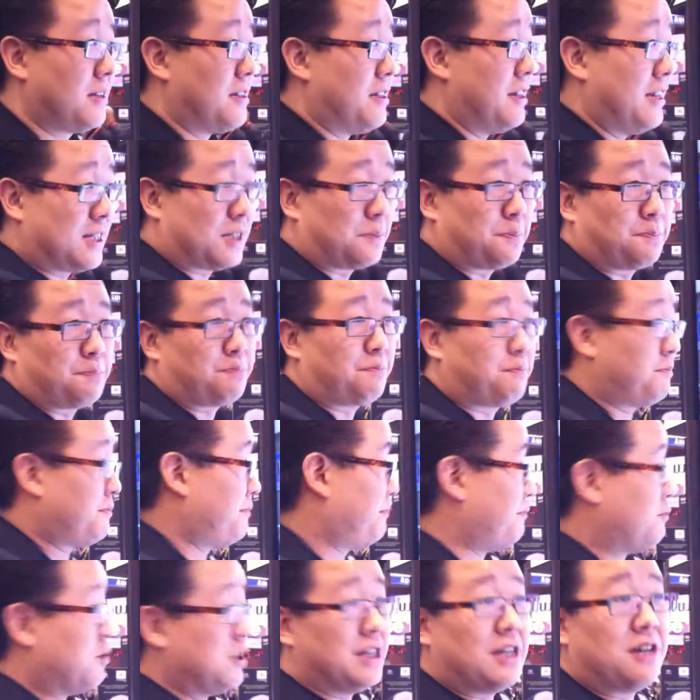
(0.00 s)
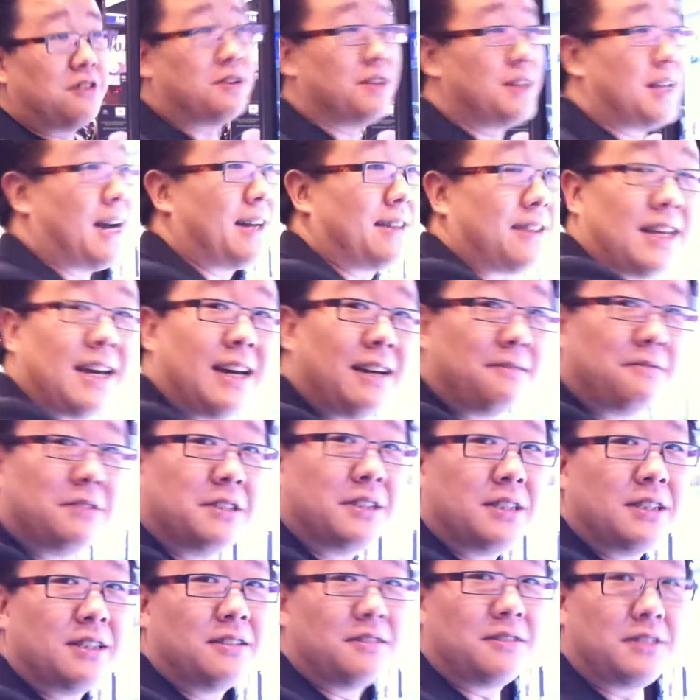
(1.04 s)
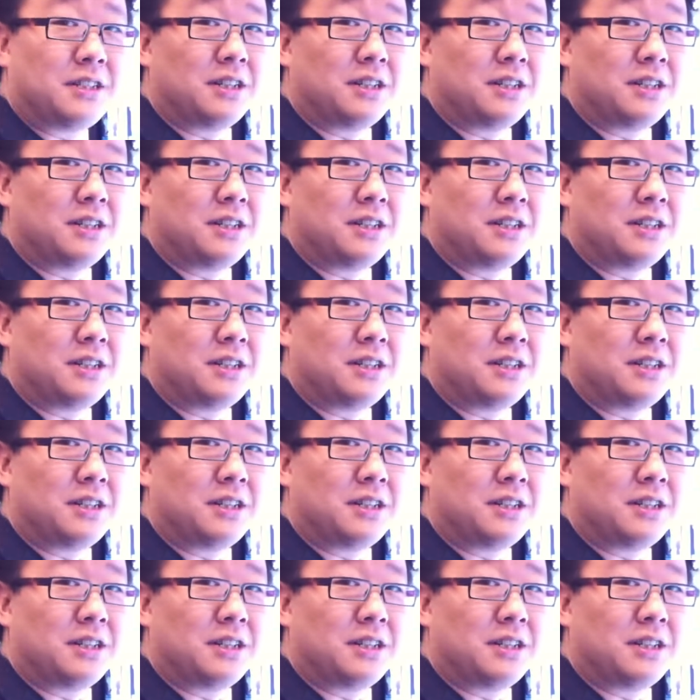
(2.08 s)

this window and not that window.